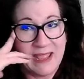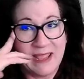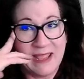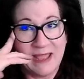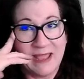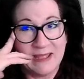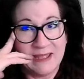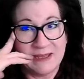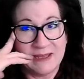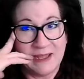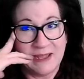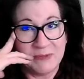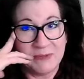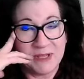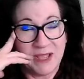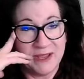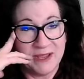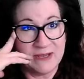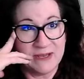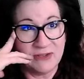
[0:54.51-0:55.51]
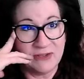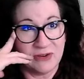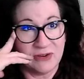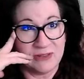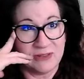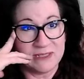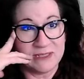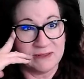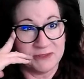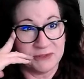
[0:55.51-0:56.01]
And I'm
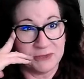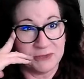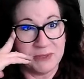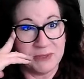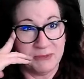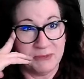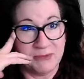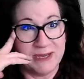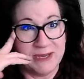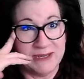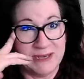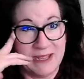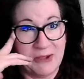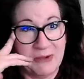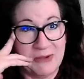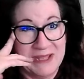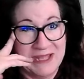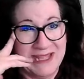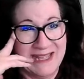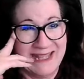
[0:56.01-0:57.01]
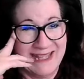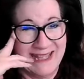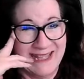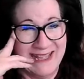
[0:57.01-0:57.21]
fangirling a little bit right now.